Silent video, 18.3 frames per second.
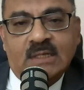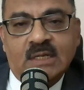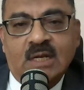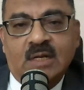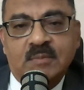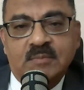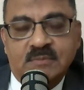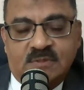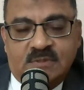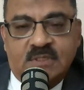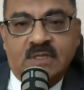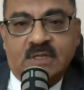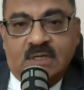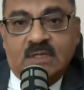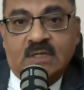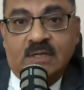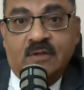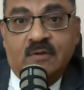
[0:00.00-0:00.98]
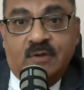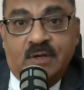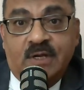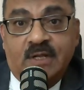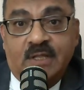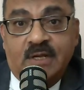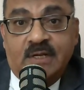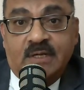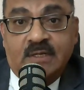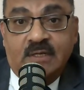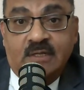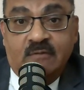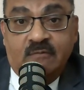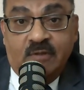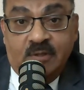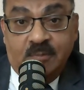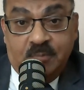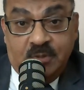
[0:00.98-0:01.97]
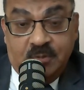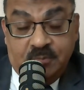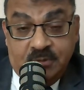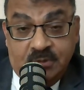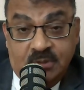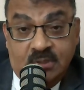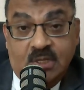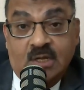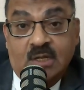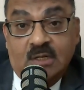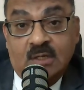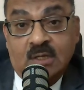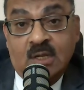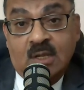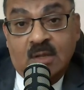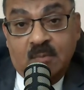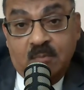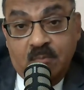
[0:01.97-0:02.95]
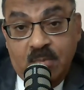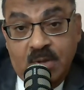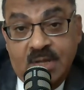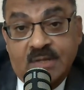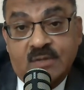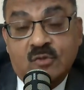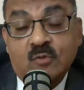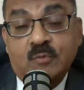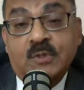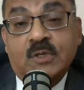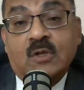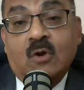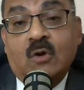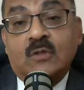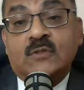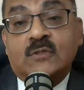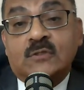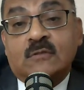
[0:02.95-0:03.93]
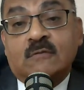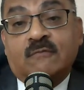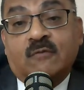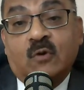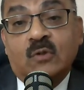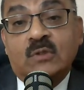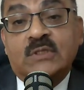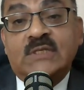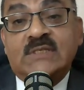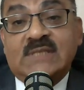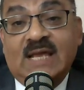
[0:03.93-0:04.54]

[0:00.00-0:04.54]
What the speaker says: comes directly or indirectly when people are made to be conscious of all these